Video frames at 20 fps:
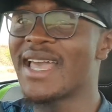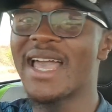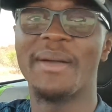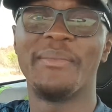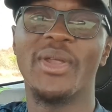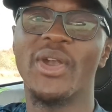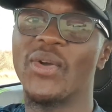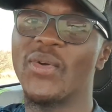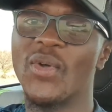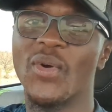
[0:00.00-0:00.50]

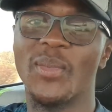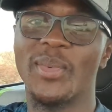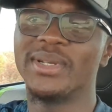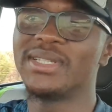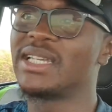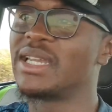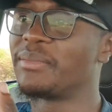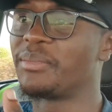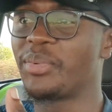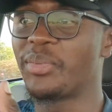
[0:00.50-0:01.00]
I'm in a
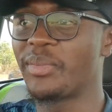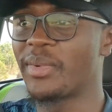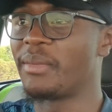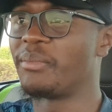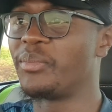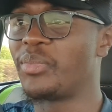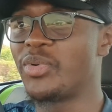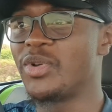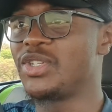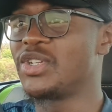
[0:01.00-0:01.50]
robot,
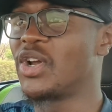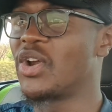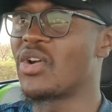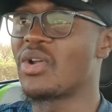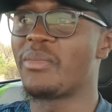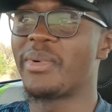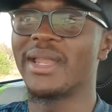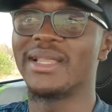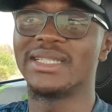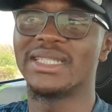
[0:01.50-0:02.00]
I'm pushing a
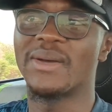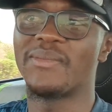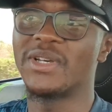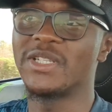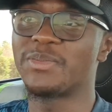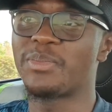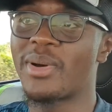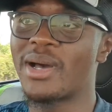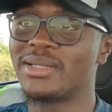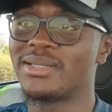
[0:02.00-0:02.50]
robot and
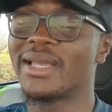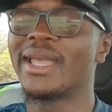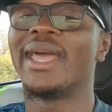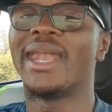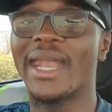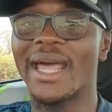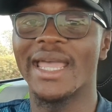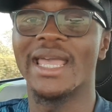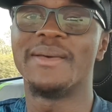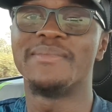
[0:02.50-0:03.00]
someone's passing
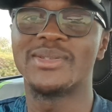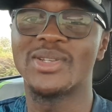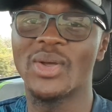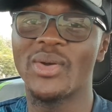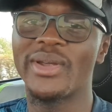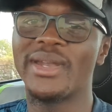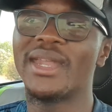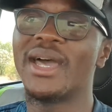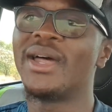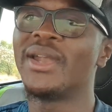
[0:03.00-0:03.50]
and I am
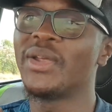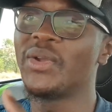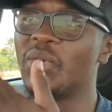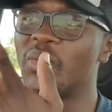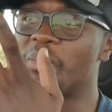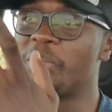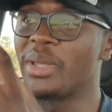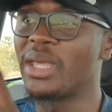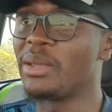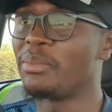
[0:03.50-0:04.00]
slowing down, it
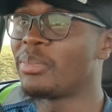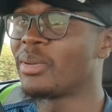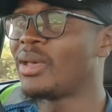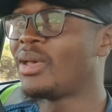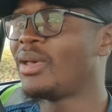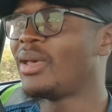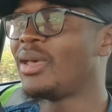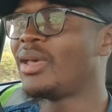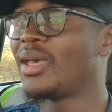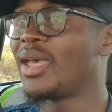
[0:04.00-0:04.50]
will beep.
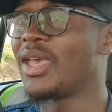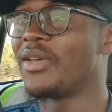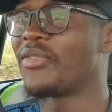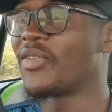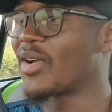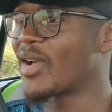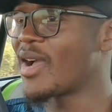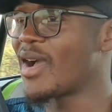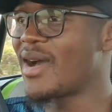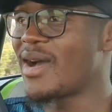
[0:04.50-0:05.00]
If
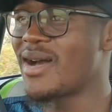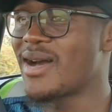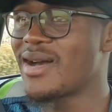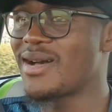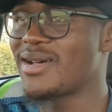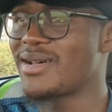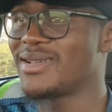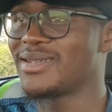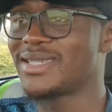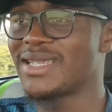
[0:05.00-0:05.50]
a
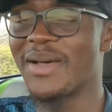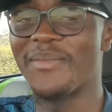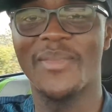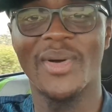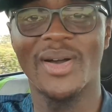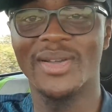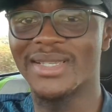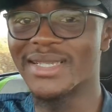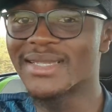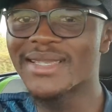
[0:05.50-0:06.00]
car
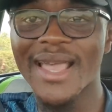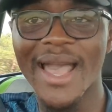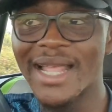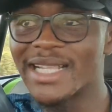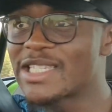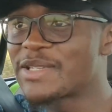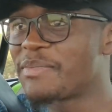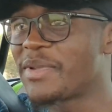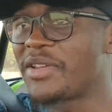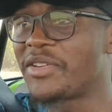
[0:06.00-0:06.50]
somehow just
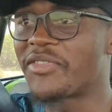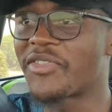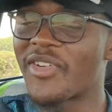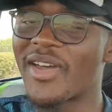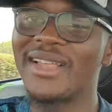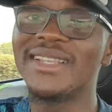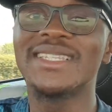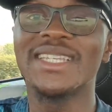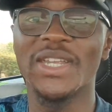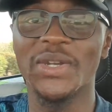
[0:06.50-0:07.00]
cuts me in
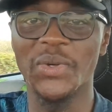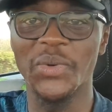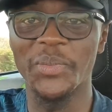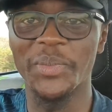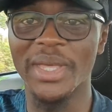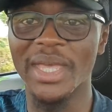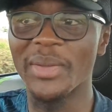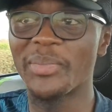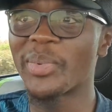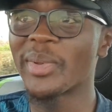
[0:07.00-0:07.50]
front, it will
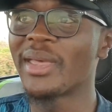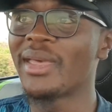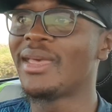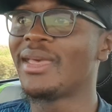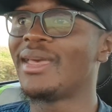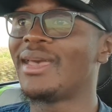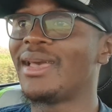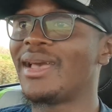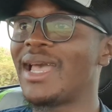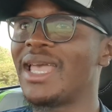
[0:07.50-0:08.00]
beep.
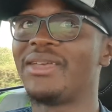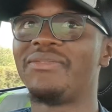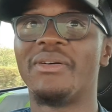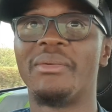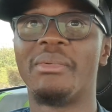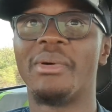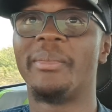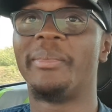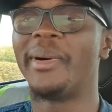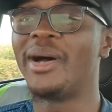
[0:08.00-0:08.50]
If
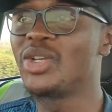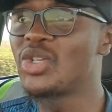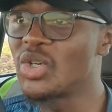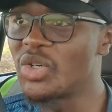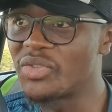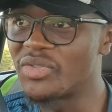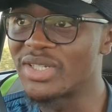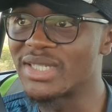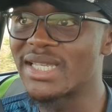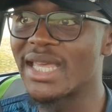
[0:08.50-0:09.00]
I'm about
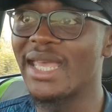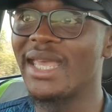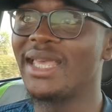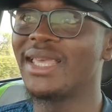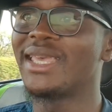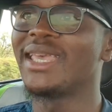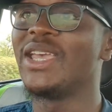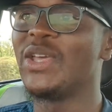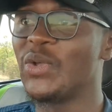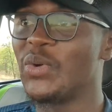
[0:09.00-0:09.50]
to
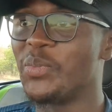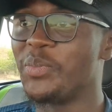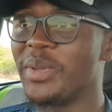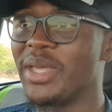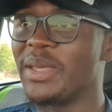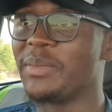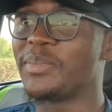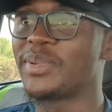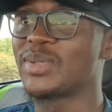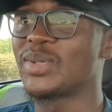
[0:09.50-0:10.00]
overtake, it will
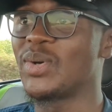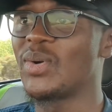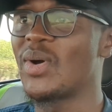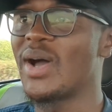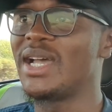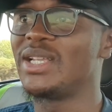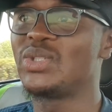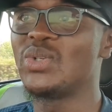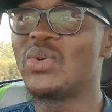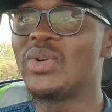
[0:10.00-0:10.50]
beep.
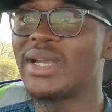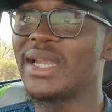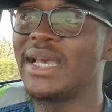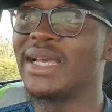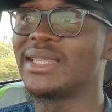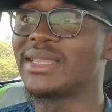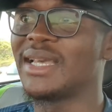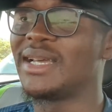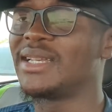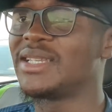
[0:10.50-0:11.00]
So I don't
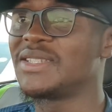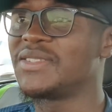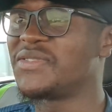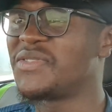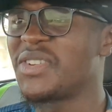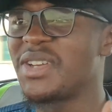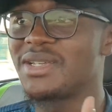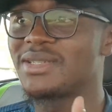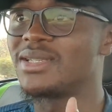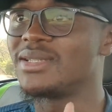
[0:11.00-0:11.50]
like that. It's
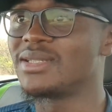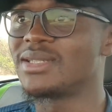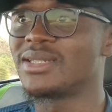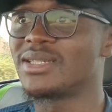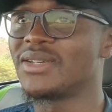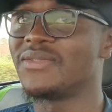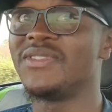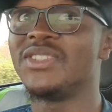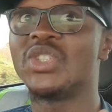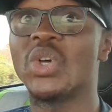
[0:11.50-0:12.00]
very
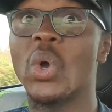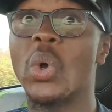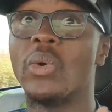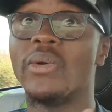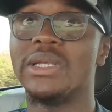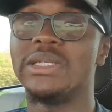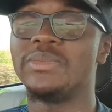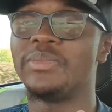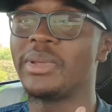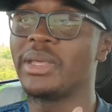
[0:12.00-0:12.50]
sensitive. It's
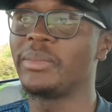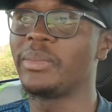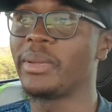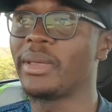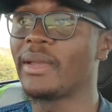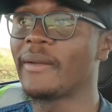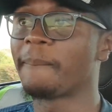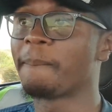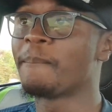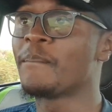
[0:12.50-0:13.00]
always
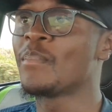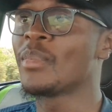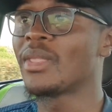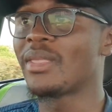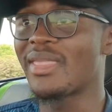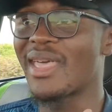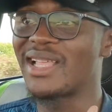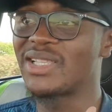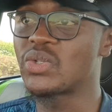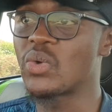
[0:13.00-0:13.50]
beeping.
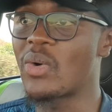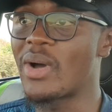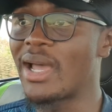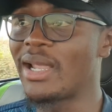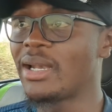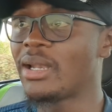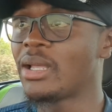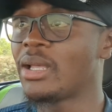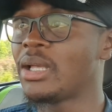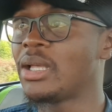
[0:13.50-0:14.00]
That's
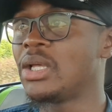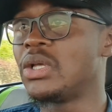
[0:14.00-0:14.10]
one.